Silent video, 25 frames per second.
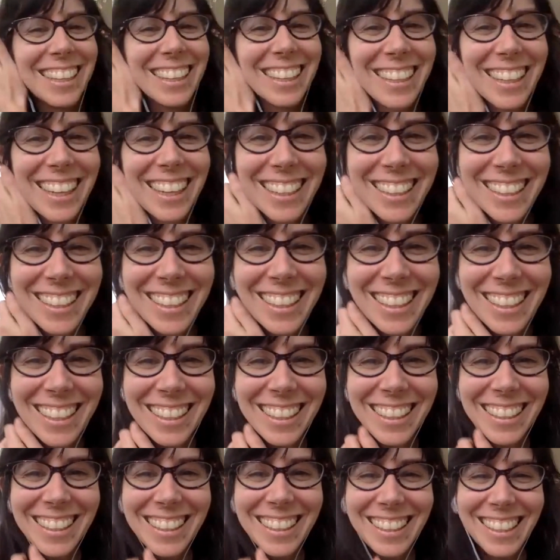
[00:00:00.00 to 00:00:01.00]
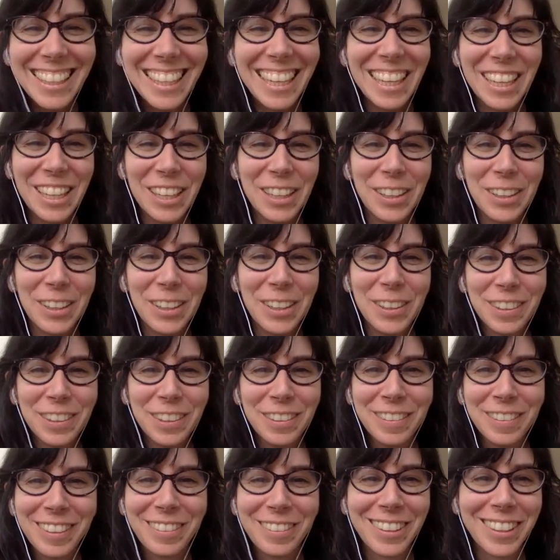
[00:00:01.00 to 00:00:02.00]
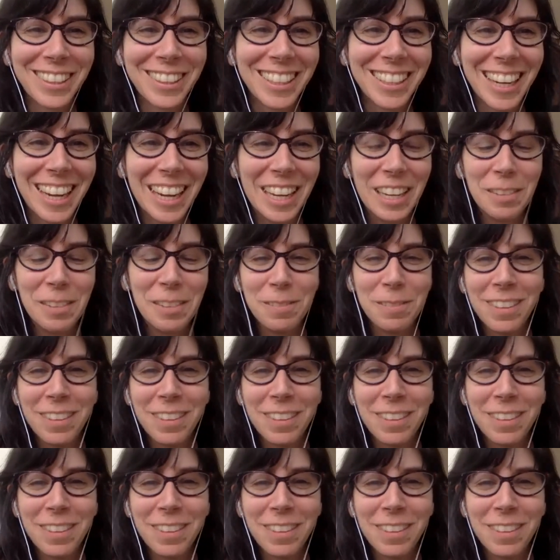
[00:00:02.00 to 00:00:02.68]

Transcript: Nice to see you for the first time.